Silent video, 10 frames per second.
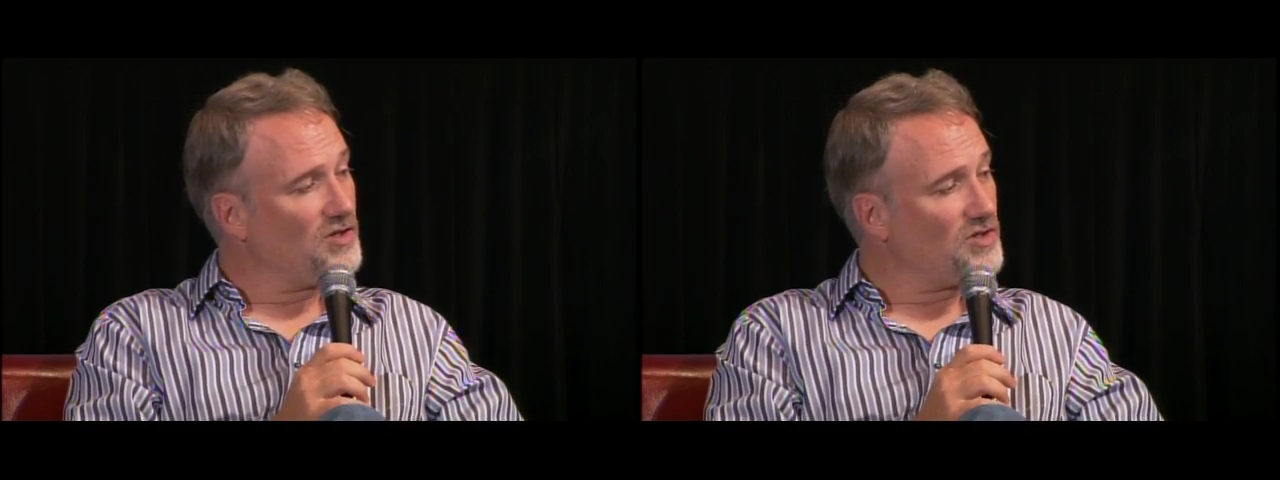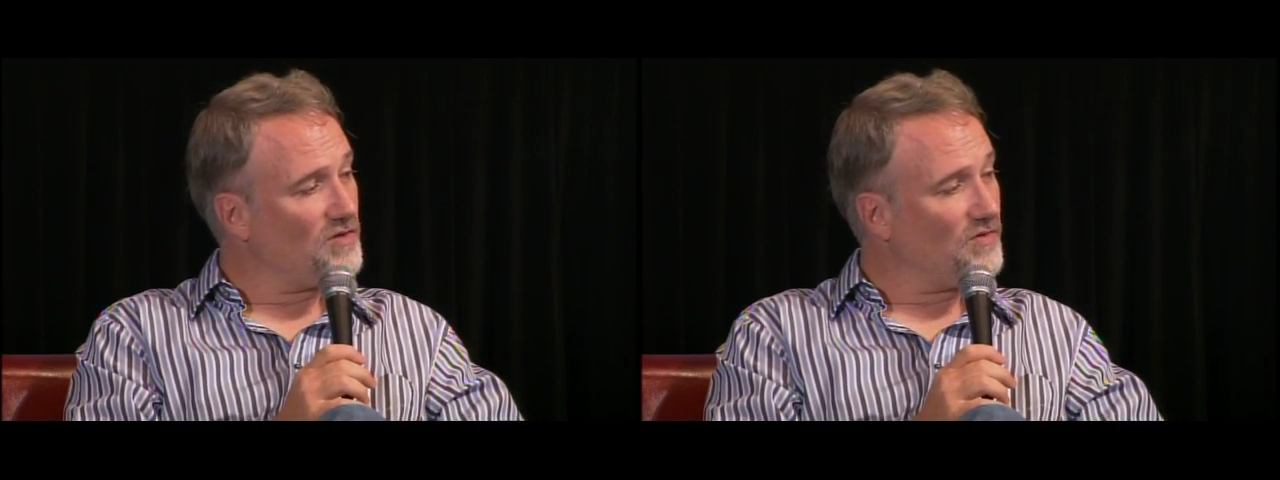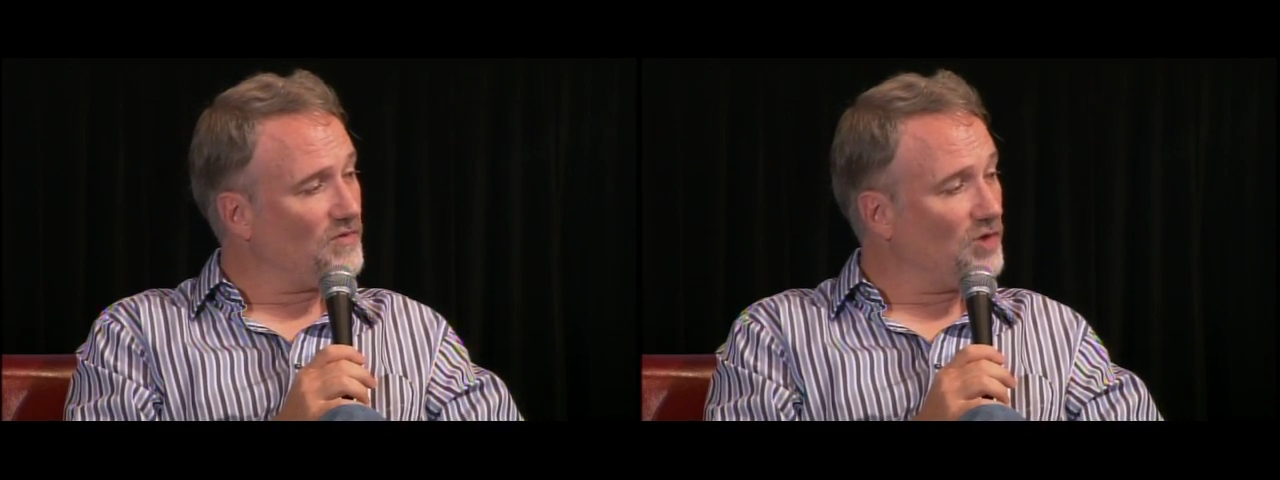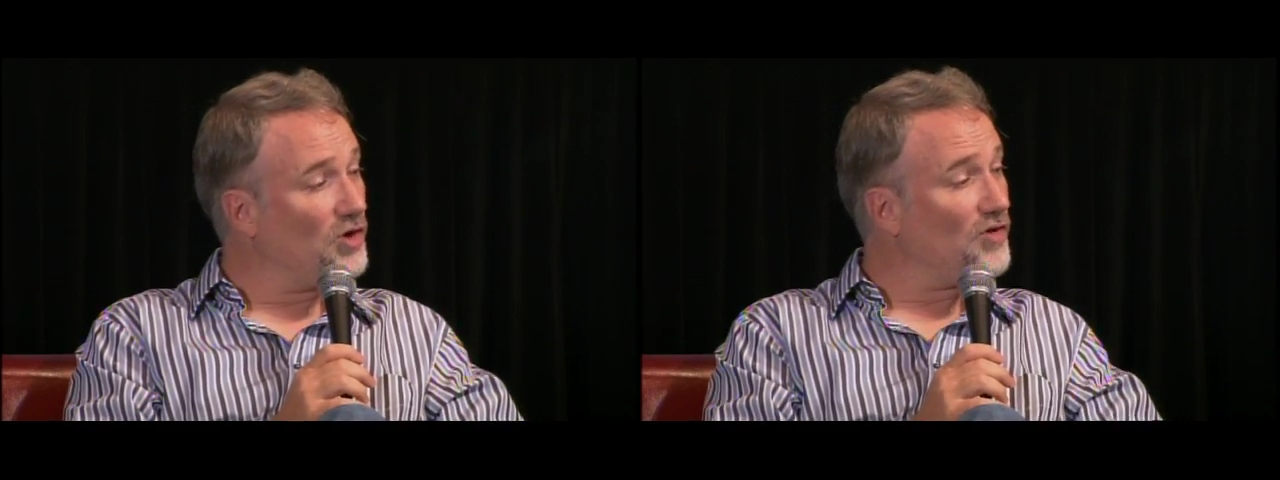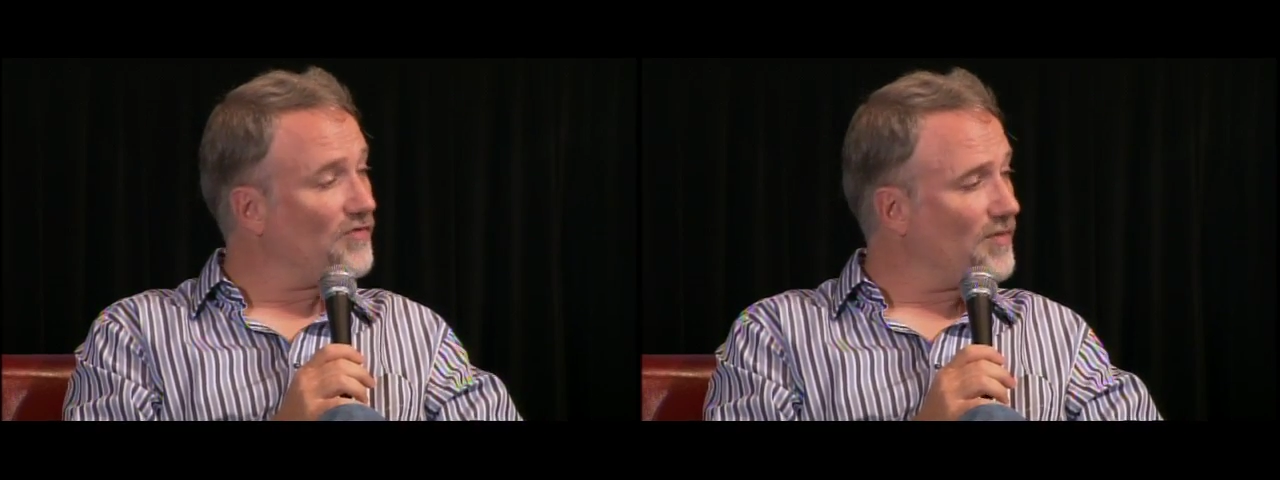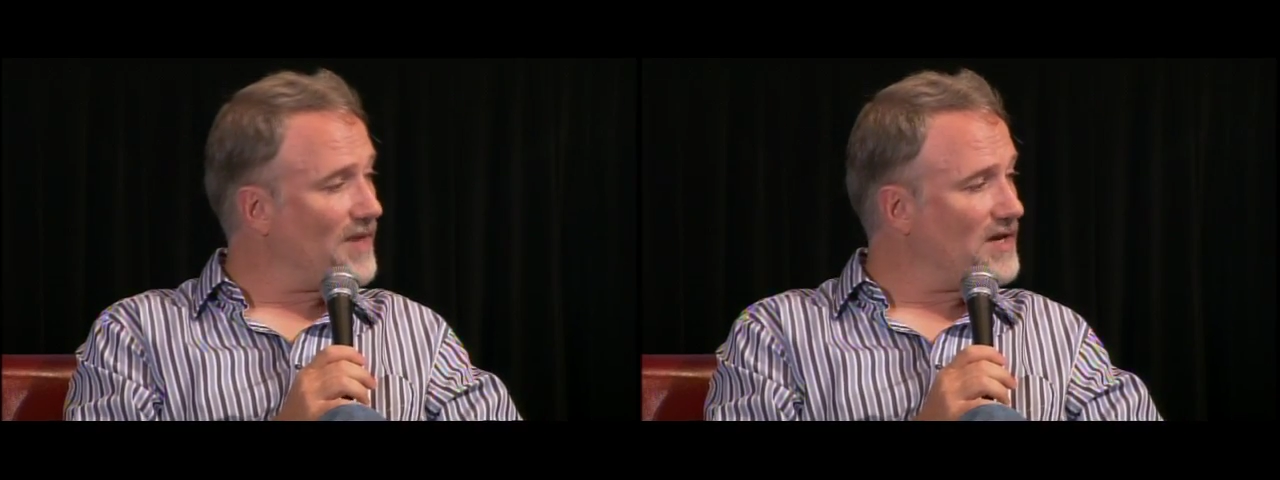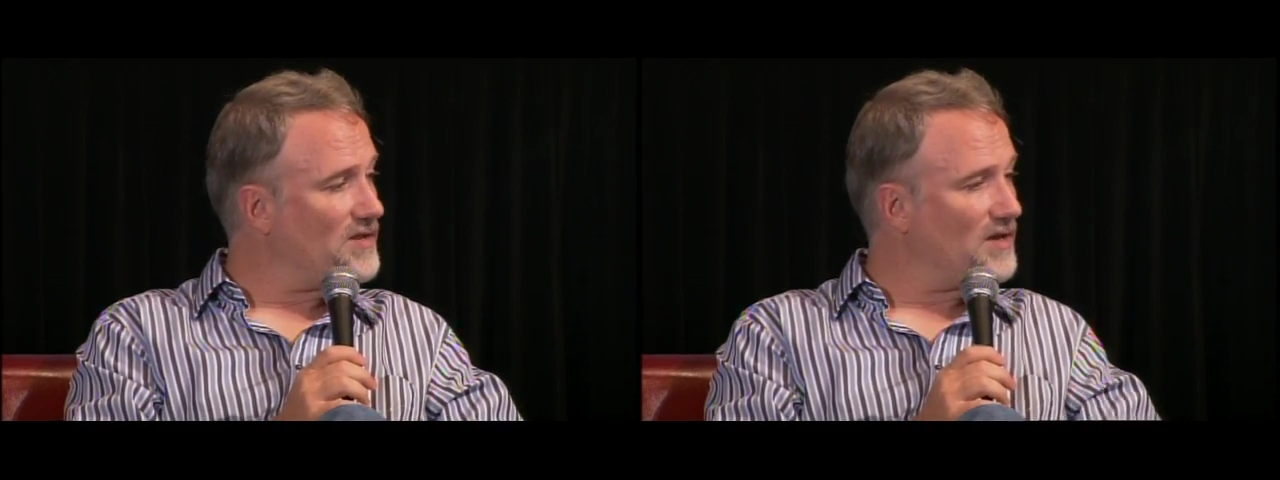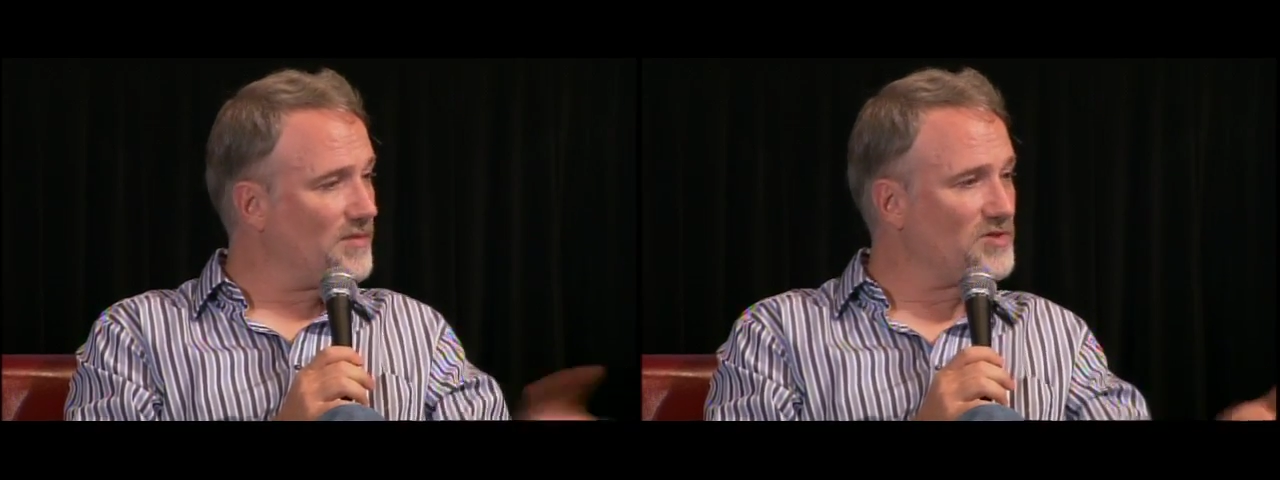to learn from anything.